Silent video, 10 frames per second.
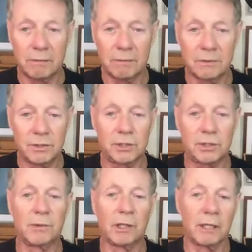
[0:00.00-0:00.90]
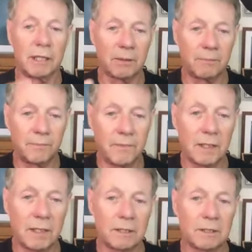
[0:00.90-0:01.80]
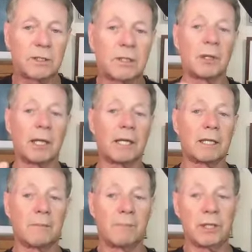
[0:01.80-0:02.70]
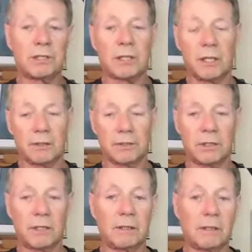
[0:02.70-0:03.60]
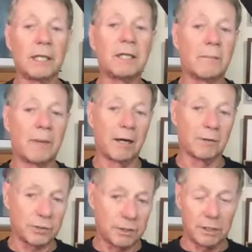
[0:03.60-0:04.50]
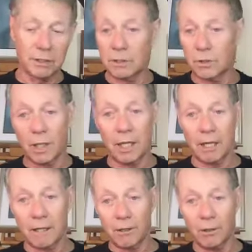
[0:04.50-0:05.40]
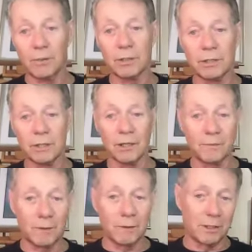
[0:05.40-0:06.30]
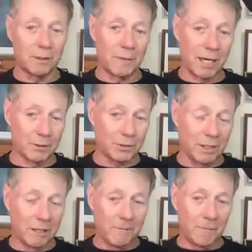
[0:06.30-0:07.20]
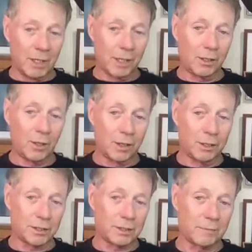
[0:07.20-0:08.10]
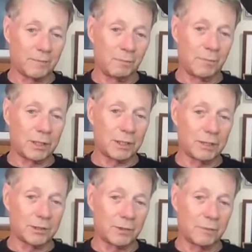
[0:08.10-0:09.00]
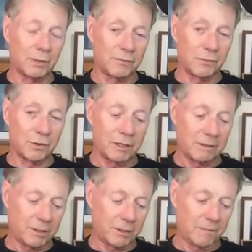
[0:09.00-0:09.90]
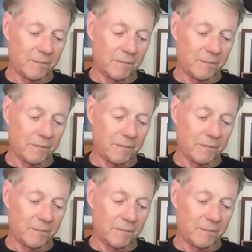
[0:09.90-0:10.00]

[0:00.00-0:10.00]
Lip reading: stimulating the B cells in the mouse. It doesn't do anything to human cells, but in the mouse, it causes the B cells to proliferate.